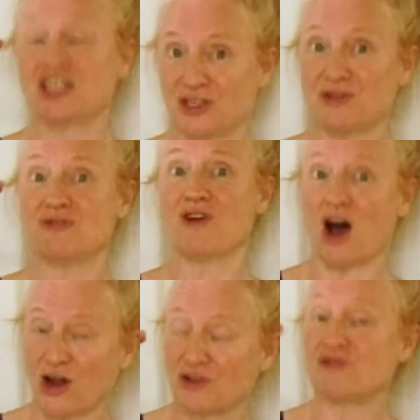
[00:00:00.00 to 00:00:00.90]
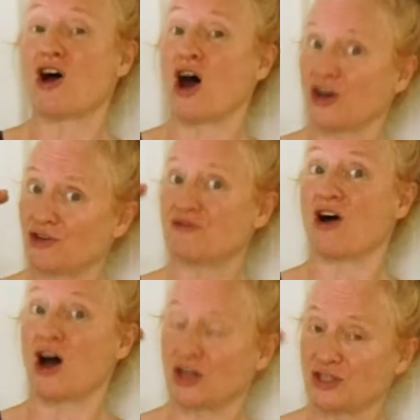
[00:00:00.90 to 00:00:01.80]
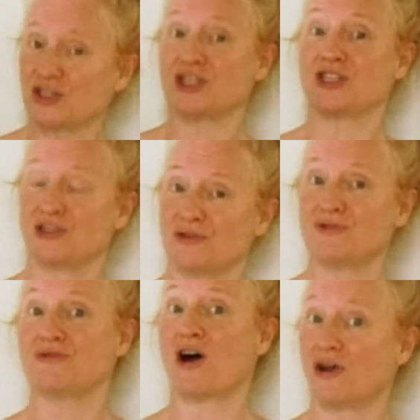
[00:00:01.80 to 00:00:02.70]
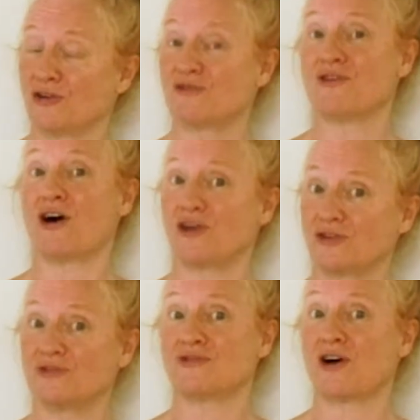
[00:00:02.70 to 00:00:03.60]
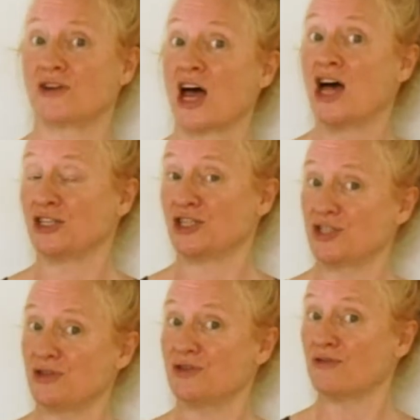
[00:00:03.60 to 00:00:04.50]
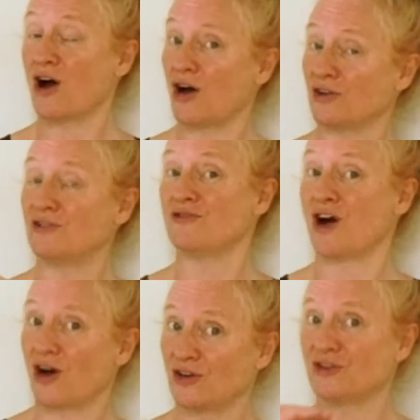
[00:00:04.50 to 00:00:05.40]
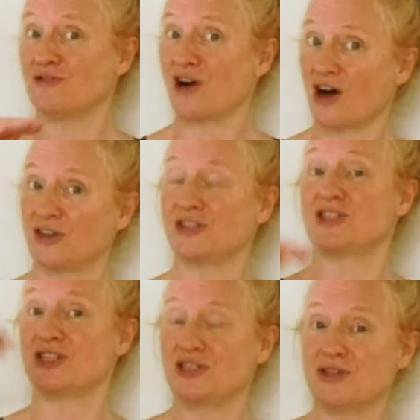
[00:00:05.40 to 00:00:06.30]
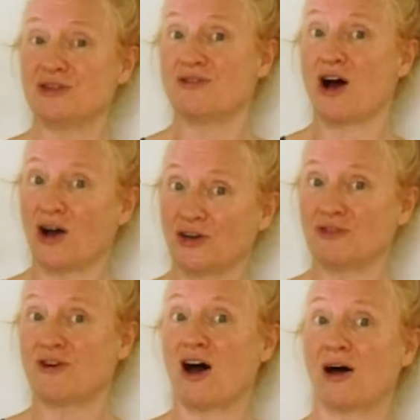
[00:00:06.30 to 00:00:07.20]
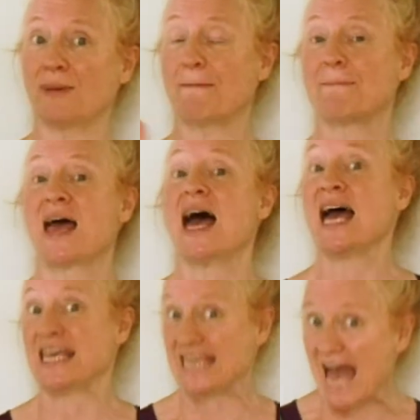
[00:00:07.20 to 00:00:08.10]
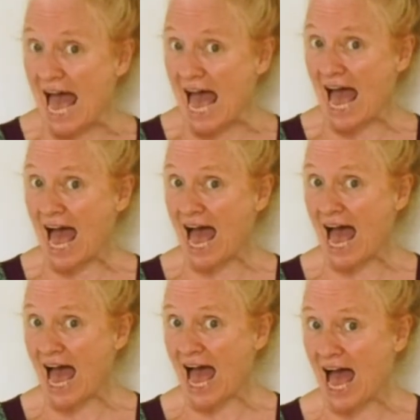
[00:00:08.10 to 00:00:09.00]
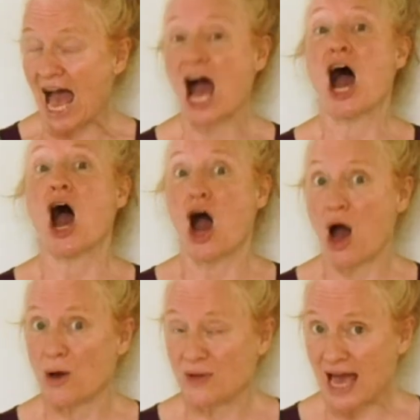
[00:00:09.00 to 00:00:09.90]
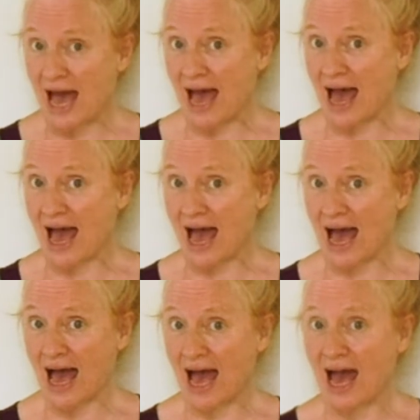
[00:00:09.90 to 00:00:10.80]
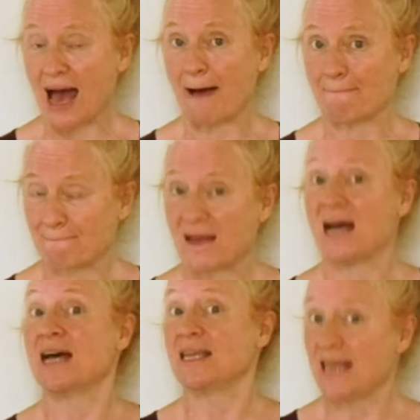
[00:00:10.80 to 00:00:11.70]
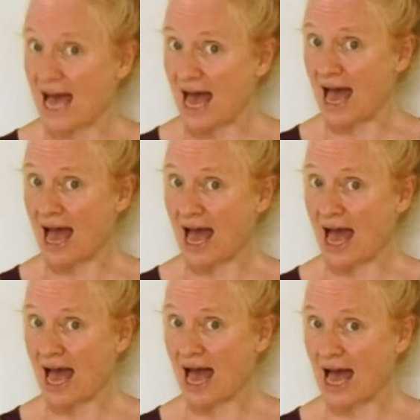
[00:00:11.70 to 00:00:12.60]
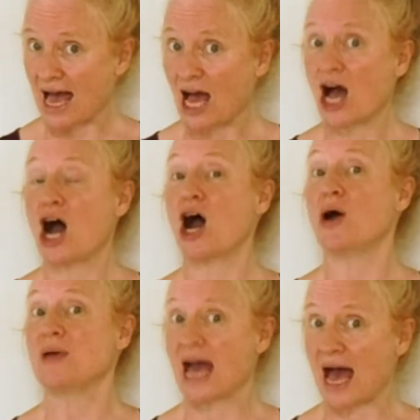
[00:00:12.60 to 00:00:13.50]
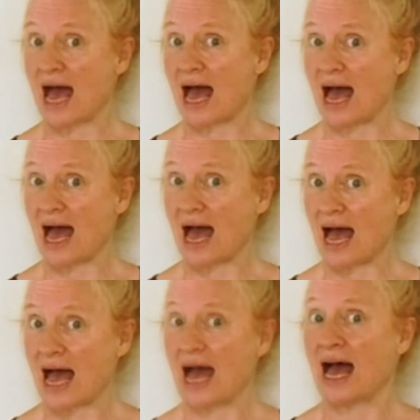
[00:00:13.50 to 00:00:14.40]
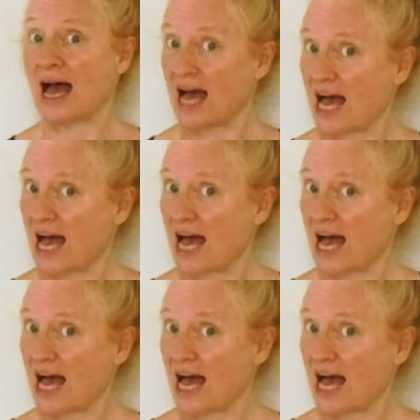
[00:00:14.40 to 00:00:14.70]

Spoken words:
Do run run run da do run run run da do run run run da do run run. Yeah, oh yeah, yeah, oh yeah.